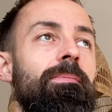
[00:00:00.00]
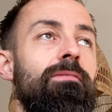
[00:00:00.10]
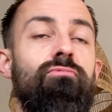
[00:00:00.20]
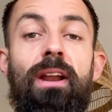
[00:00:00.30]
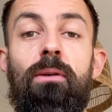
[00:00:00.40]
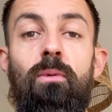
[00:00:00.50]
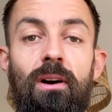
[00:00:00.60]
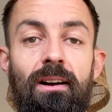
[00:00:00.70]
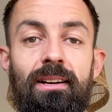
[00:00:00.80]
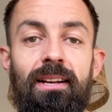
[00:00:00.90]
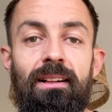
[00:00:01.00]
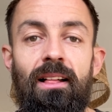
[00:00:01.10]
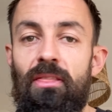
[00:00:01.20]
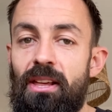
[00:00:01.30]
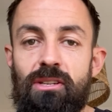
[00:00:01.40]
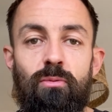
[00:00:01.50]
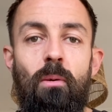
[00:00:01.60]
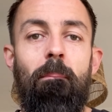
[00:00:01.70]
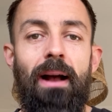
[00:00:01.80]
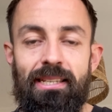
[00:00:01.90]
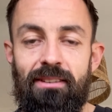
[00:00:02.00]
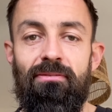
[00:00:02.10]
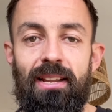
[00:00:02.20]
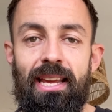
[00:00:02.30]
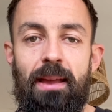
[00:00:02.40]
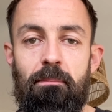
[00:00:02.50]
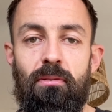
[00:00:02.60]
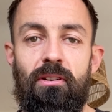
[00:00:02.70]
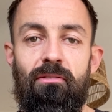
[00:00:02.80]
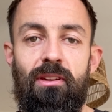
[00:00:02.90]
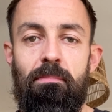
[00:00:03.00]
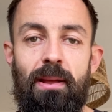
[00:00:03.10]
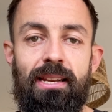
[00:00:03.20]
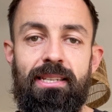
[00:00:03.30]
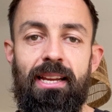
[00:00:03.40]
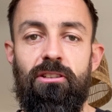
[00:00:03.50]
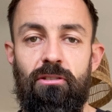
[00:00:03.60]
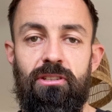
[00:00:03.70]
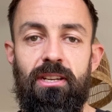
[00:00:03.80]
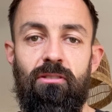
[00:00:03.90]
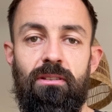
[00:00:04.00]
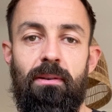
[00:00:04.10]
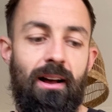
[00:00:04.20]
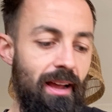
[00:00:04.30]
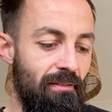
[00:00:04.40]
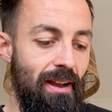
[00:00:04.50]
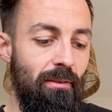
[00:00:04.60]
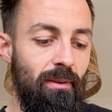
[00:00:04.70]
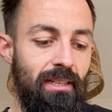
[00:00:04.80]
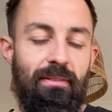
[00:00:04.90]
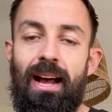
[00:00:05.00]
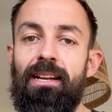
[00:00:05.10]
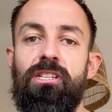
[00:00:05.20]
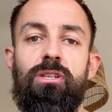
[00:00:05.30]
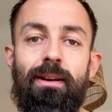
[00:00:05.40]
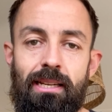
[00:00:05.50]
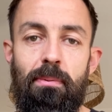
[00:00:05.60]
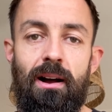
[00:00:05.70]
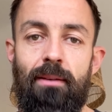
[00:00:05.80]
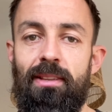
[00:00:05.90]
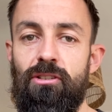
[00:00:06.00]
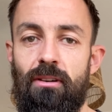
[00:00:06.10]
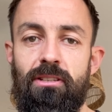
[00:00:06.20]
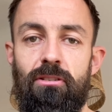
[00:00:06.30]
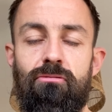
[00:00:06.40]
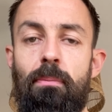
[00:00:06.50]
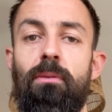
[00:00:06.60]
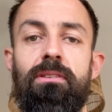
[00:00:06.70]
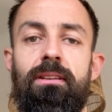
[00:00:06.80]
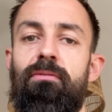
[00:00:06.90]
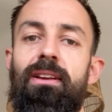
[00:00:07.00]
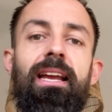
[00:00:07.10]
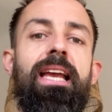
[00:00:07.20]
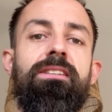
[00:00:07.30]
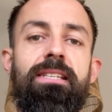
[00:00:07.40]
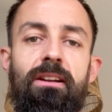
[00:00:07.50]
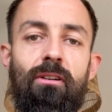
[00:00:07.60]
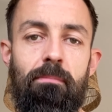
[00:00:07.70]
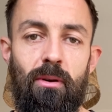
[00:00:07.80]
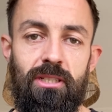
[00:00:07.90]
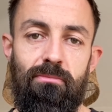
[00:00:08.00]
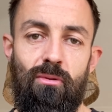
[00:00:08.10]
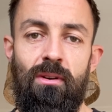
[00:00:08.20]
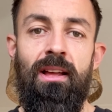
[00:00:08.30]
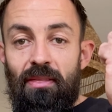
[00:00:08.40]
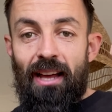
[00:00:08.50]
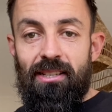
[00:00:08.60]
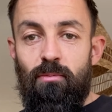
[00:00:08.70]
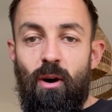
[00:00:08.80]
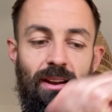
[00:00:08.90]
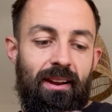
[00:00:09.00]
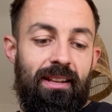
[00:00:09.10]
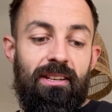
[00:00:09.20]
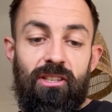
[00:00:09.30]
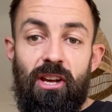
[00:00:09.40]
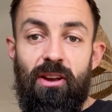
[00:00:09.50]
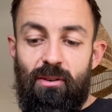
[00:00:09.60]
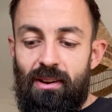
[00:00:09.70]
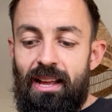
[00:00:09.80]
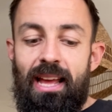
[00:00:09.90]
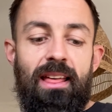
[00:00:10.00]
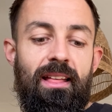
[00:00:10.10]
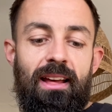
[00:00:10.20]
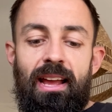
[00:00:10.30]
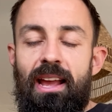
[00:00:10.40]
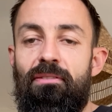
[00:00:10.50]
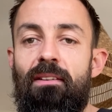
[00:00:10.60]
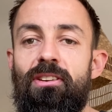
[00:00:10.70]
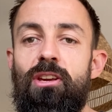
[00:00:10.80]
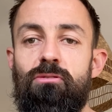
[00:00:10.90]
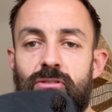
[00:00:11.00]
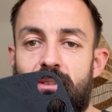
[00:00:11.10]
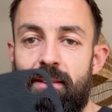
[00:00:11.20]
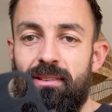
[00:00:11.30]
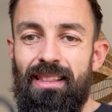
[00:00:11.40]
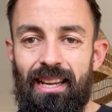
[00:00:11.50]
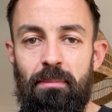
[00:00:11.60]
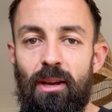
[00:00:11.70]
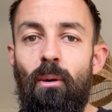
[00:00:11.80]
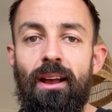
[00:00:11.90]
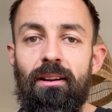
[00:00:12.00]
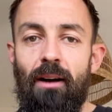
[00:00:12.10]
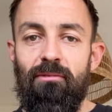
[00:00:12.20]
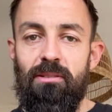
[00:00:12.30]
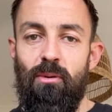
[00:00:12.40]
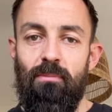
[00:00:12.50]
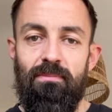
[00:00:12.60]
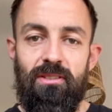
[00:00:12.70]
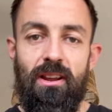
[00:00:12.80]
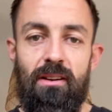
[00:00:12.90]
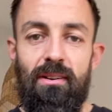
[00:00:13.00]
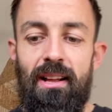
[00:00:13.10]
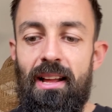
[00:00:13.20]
rig work, this will massively improve the ability to stick on the bar. If anyone's ever had a sweaty palm and tried to grip onto something, it's near on impossible. That's 1. 2, if you ever use grips, they can be quite uncomfortable. So